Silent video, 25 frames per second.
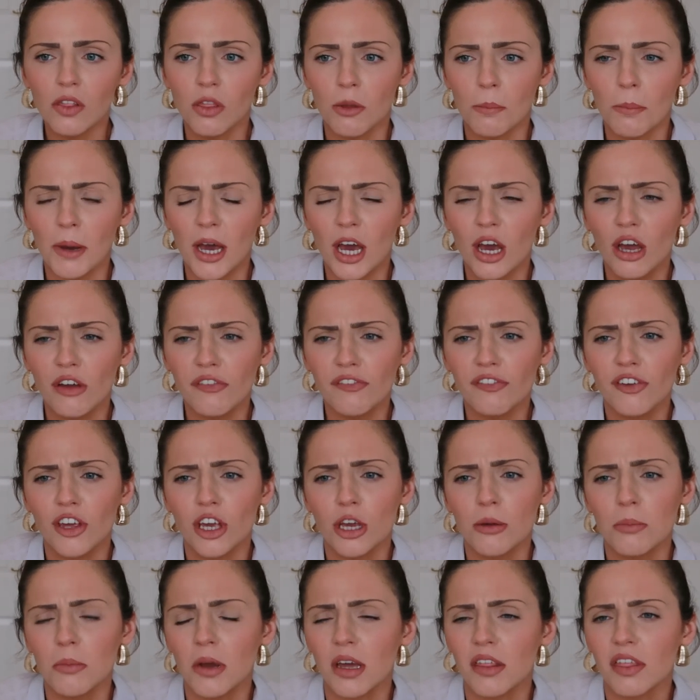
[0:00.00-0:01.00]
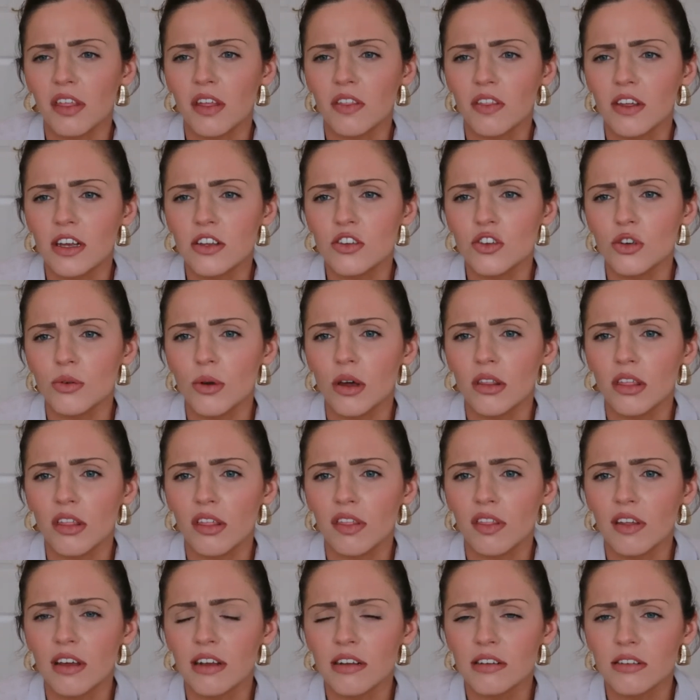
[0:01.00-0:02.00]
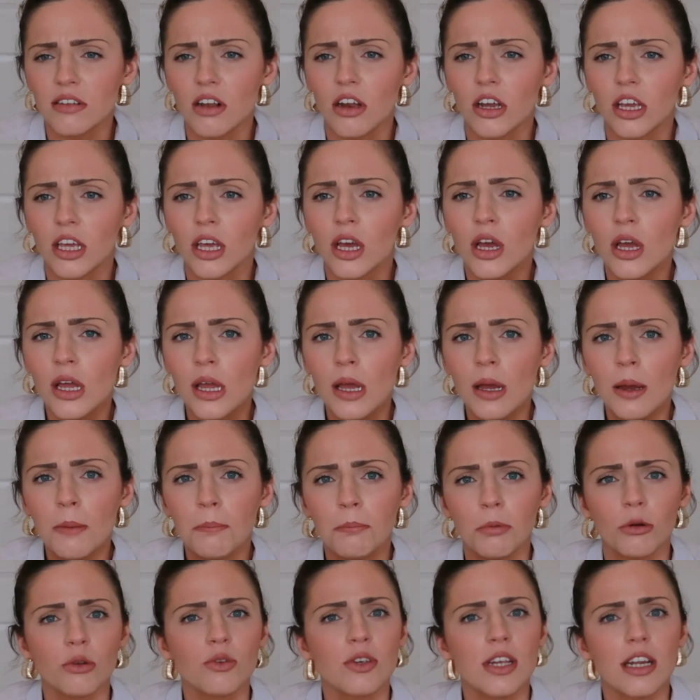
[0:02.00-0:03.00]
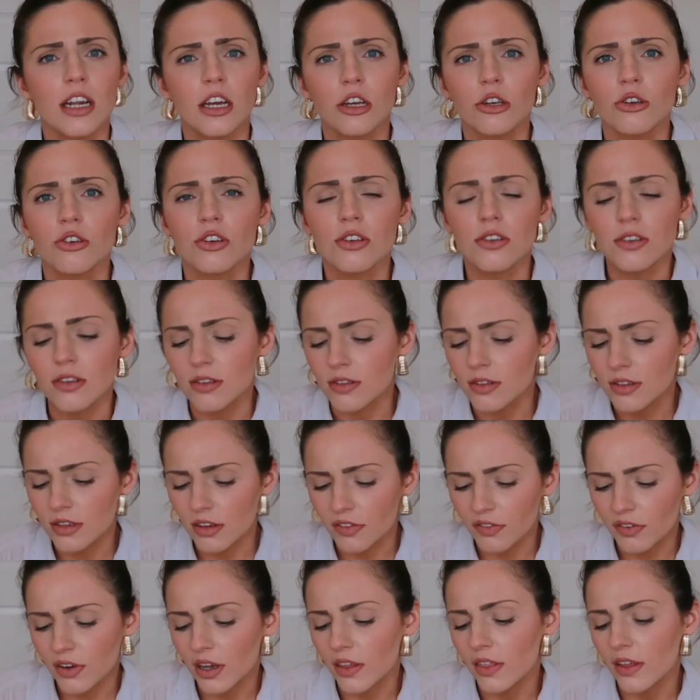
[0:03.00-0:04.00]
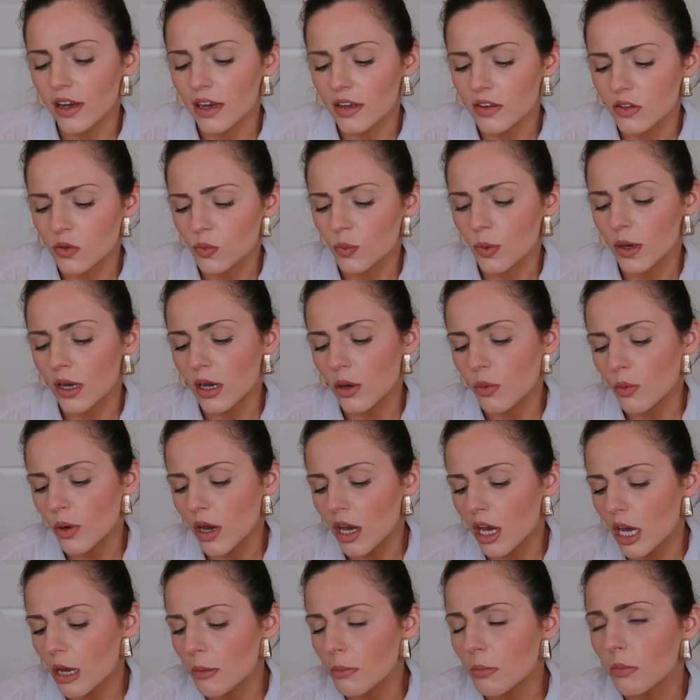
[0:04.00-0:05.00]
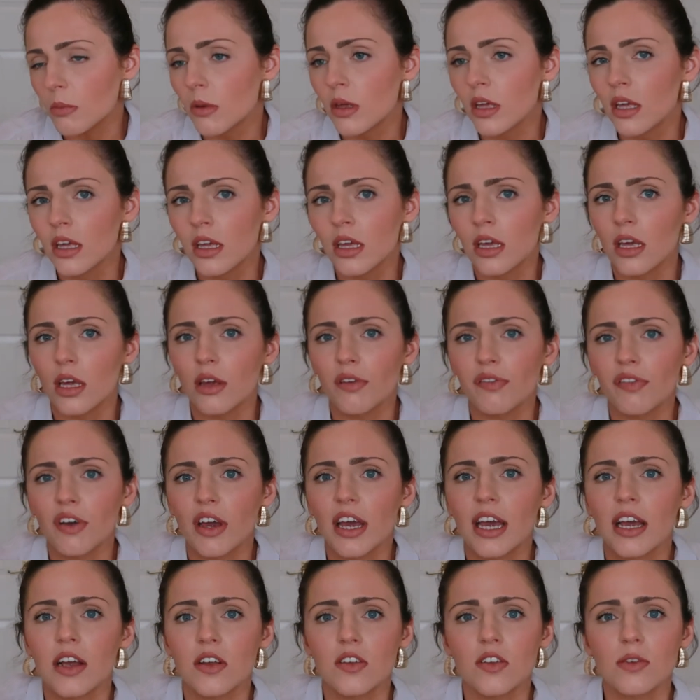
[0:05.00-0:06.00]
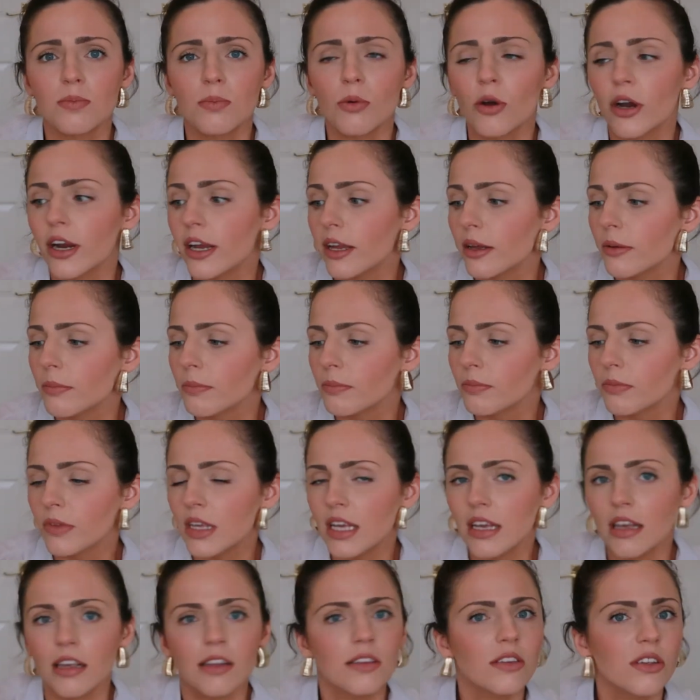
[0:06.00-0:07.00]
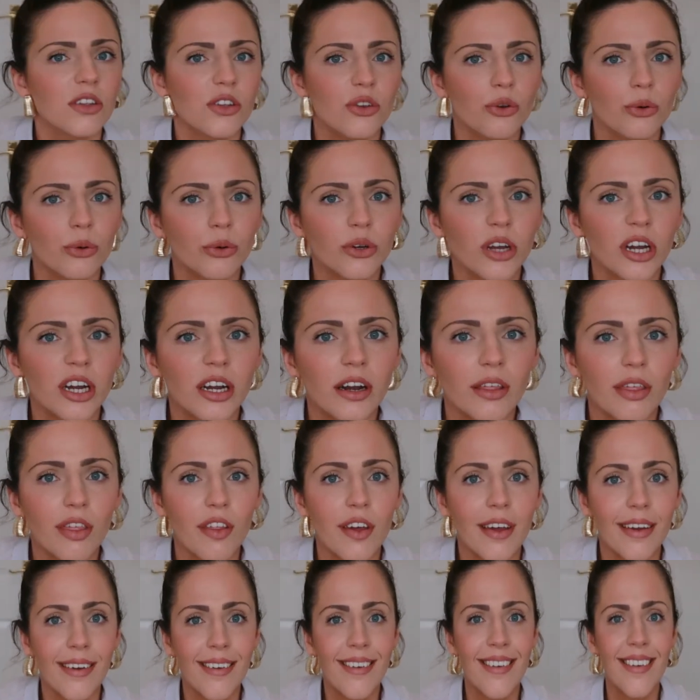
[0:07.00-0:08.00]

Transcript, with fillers: the perfume I think they do other things like body lotions and stuff like that as well um, if a hairspray isn't your kind of thing